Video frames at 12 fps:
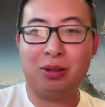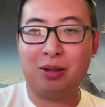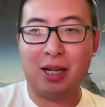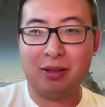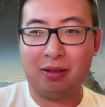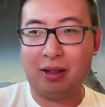Do you
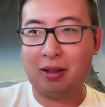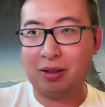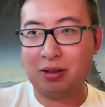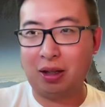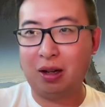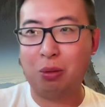guys think
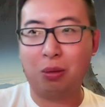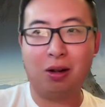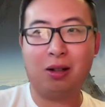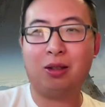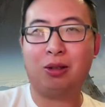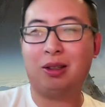it's going to
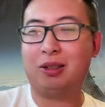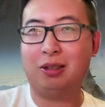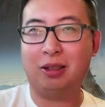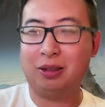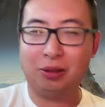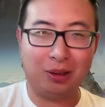work, or
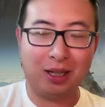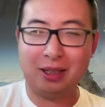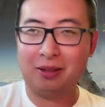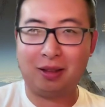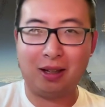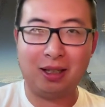do you
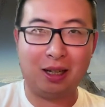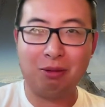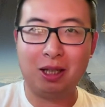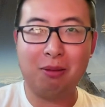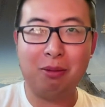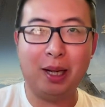guys think I'm
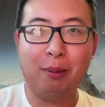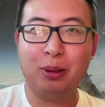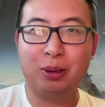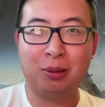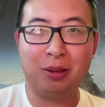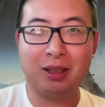going to be
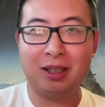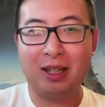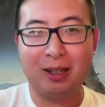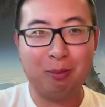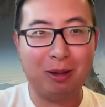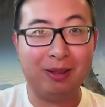able to
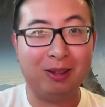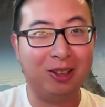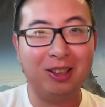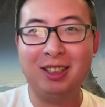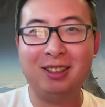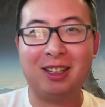retire by 30?